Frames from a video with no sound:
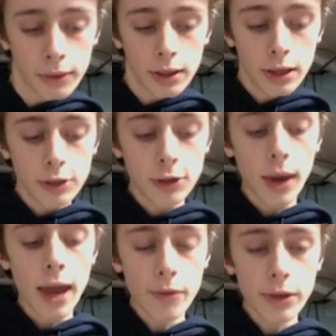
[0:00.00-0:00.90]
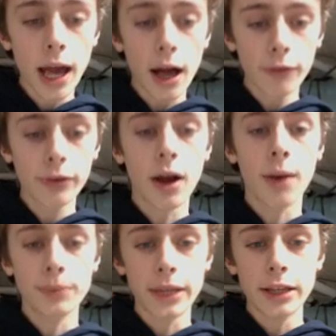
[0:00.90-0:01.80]
So every alpha
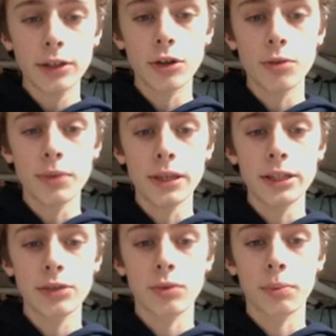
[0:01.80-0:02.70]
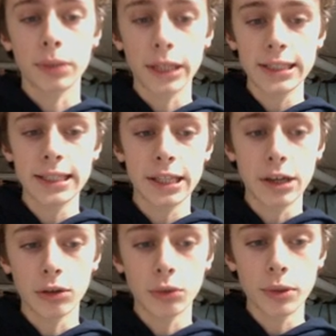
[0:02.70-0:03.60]
update could be just replacing the
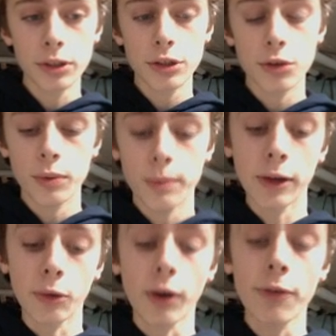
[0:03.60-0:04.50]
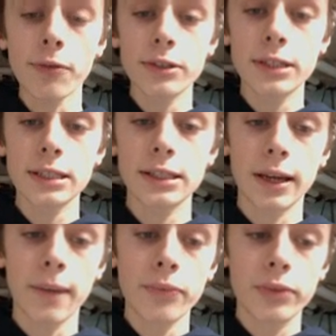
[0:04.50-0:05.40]
old one. So if we make references
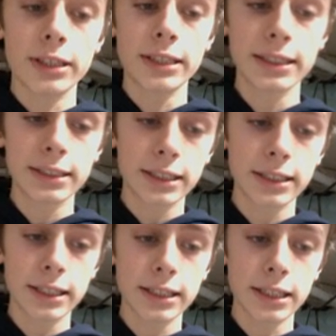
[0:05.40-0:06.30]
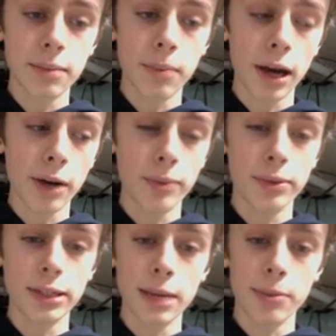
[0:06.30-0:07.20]
like the 666 on the bottom of
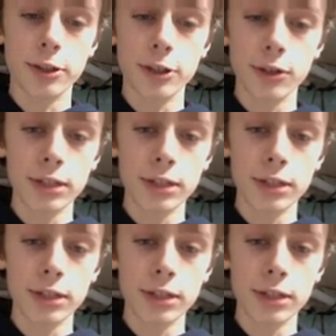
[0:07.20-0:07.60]
the neighbor's shoes in